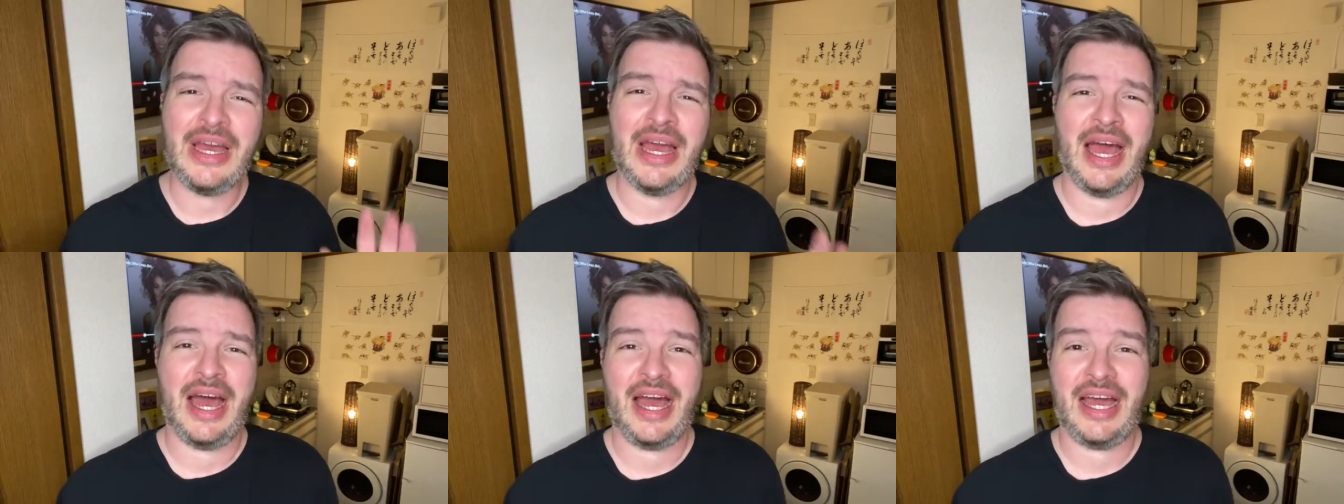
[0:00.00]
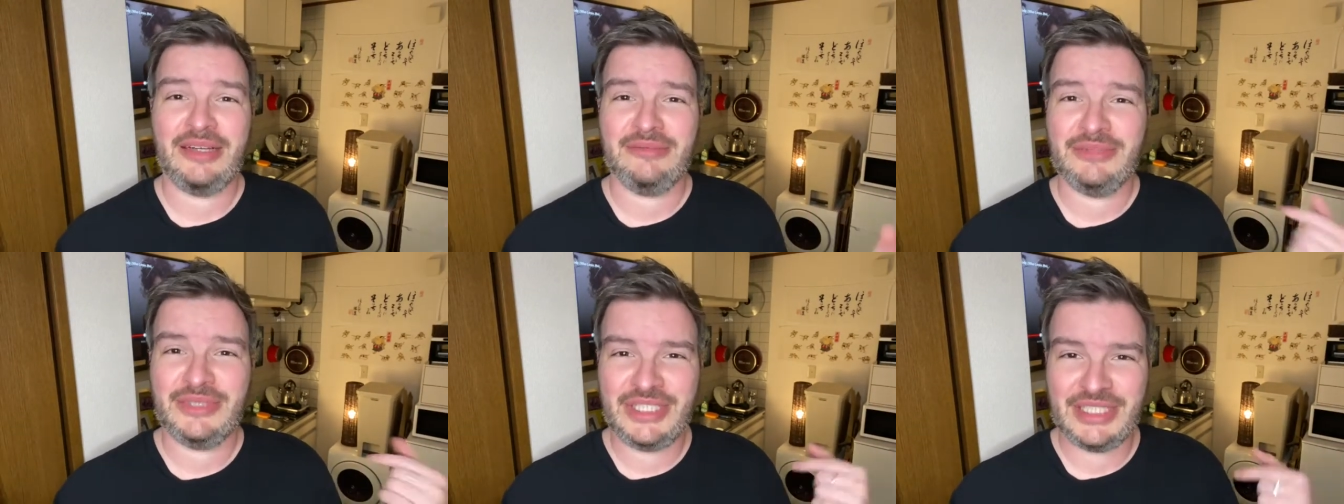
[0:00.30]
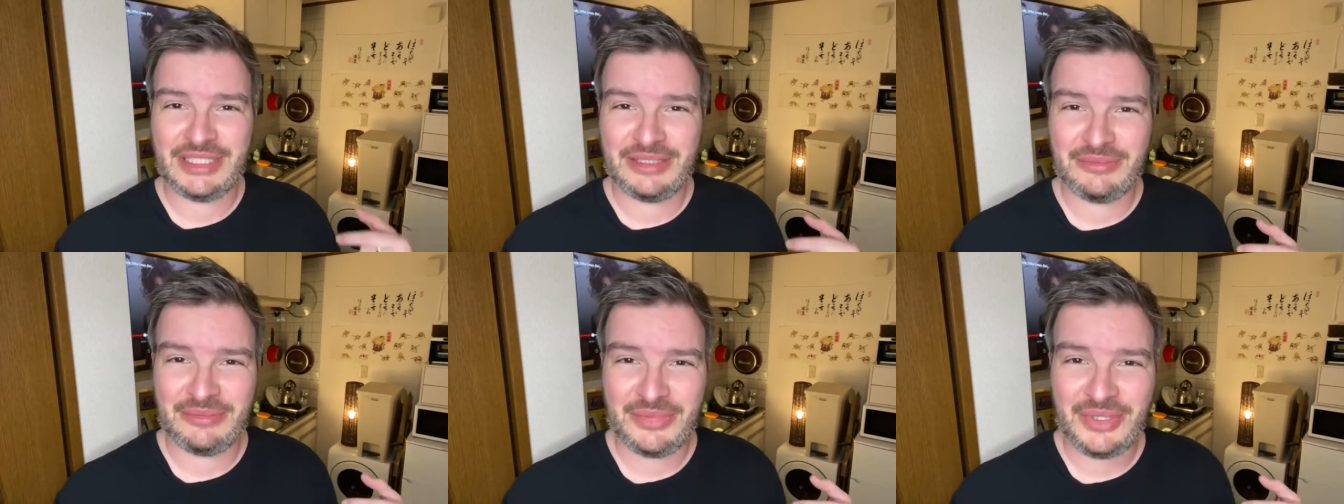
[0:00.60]
I'm
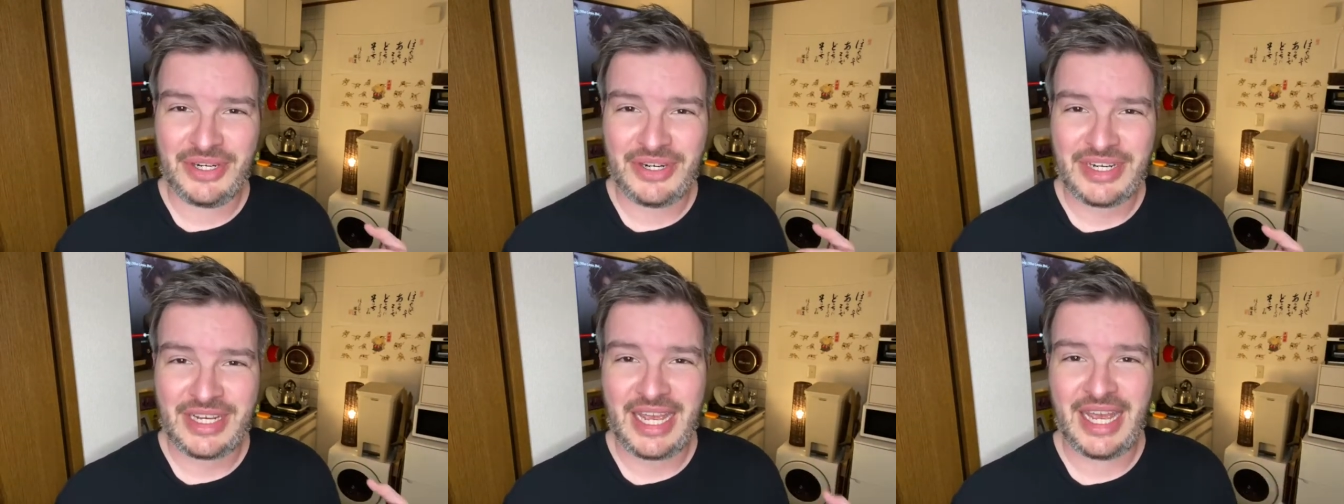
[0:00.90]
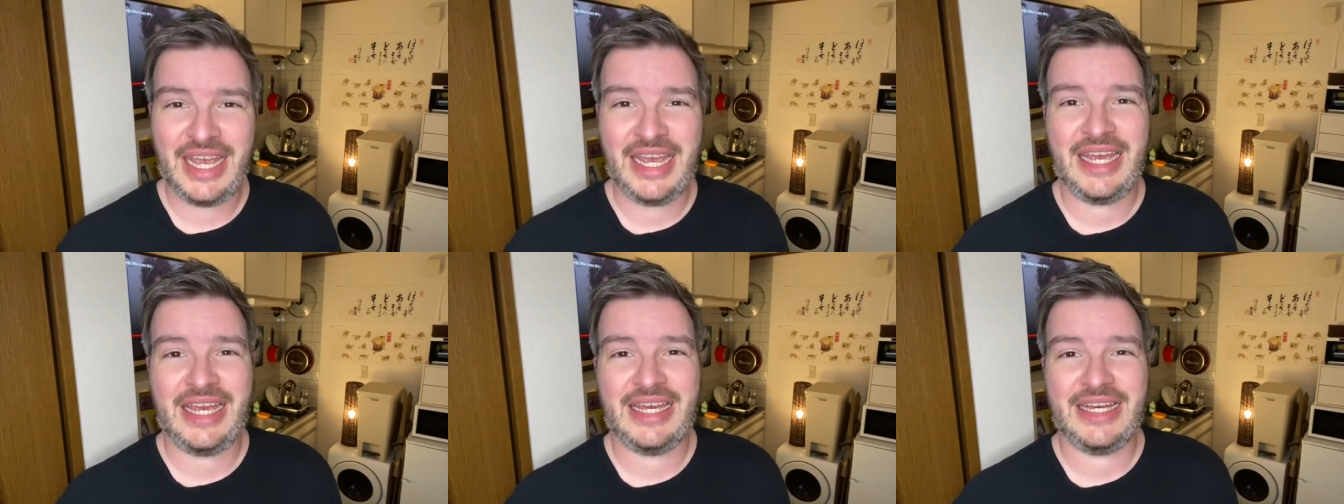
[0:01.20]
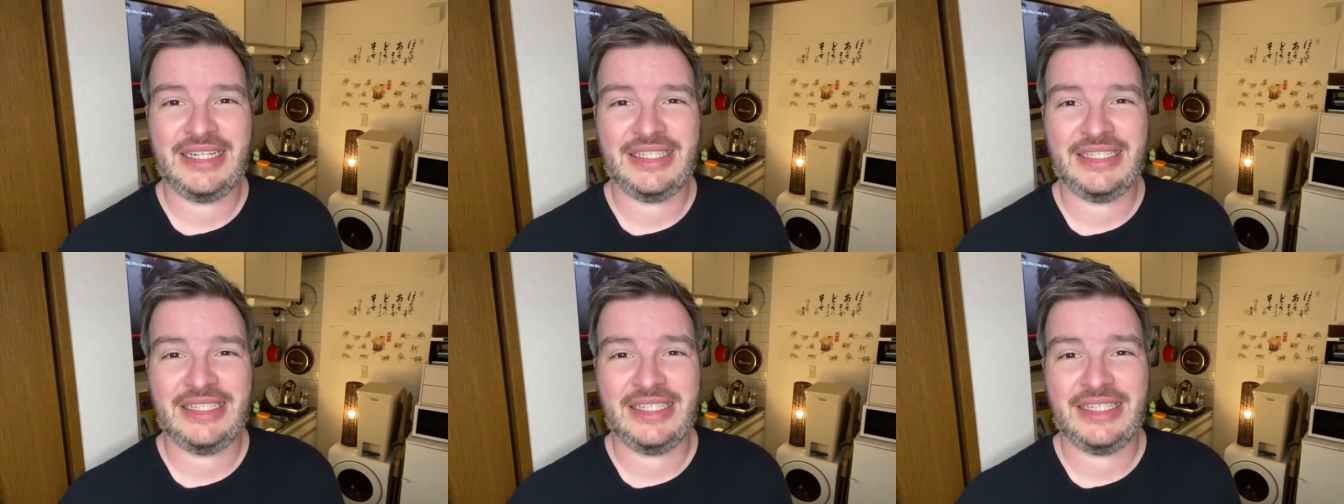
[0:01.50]
Jason Brock,
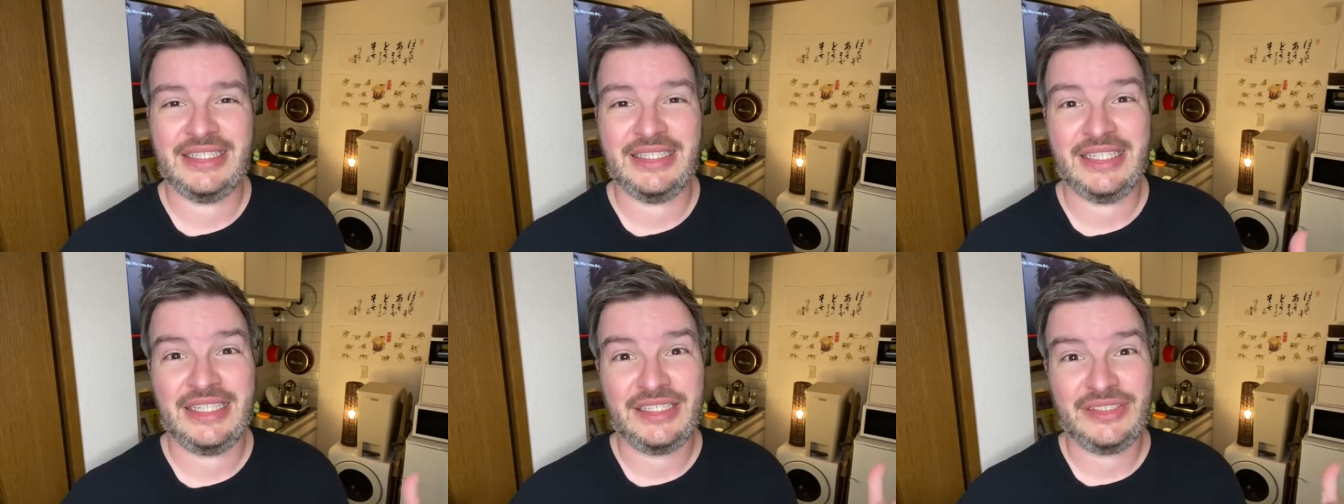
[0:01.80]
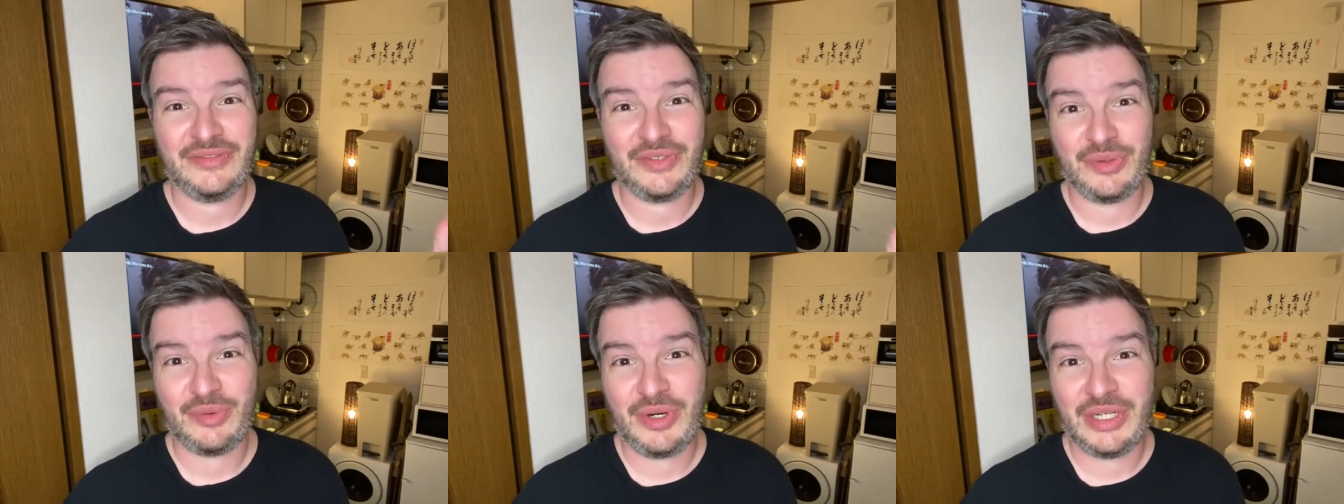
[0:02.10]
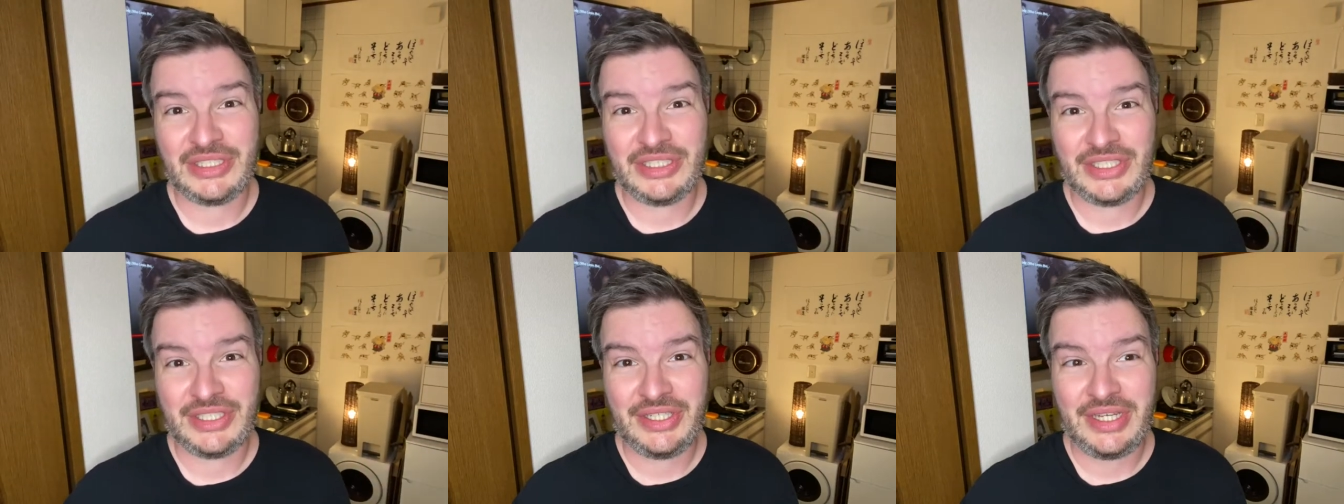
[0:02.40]
and uh, thanks for
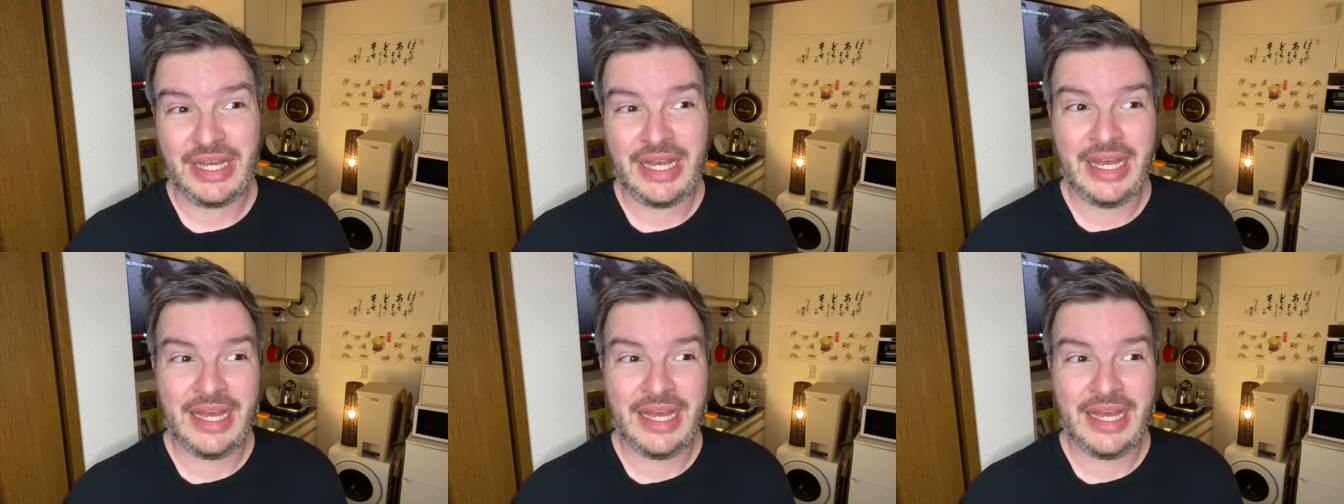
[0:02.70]
watching.